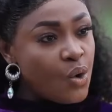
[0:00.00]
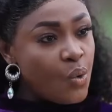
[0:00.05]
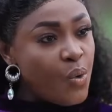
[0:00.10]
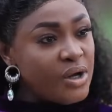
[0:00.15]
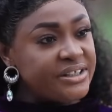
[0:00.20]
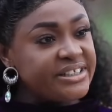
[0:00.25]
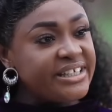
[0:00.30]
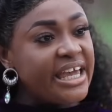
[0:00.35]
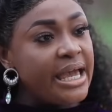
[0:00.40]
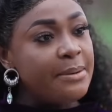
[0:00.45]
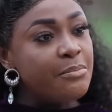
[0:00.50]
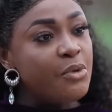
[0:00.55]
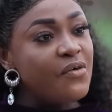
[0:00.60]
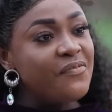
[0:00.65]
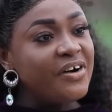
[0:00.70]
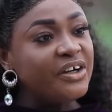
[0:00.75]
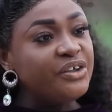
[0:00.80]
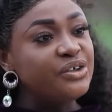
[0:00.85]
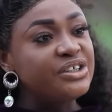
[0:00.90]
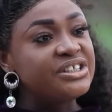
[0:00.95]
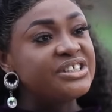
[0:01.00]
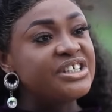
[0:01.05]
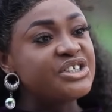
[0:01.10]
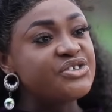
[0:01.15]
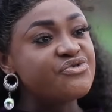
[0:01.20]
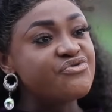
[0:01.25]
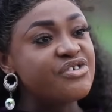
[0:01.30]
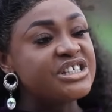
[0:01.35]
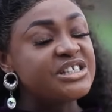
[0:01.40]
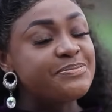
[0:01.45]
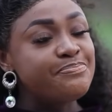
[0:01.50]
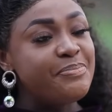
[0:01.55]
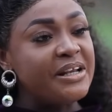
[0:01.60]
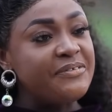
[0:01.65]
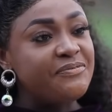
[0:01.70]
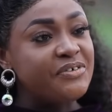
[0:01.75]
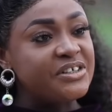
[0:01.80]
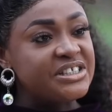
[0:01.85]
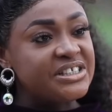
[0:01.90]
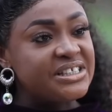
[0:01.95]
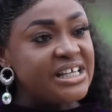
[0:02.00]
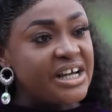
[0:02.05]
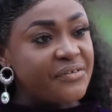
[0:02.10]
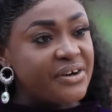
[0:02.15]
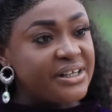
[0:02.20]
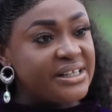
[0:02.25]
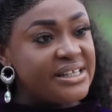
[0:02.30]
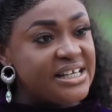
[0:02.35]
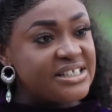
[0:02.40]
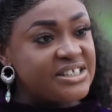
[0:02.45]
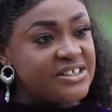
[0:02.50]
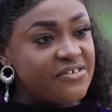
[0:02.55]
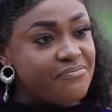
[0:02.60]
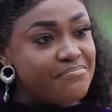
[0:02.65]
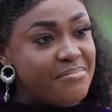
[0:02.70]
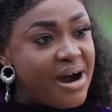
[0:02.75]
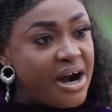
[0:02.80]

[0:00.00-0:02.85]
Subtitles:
What came over you is disrespect for sacredness of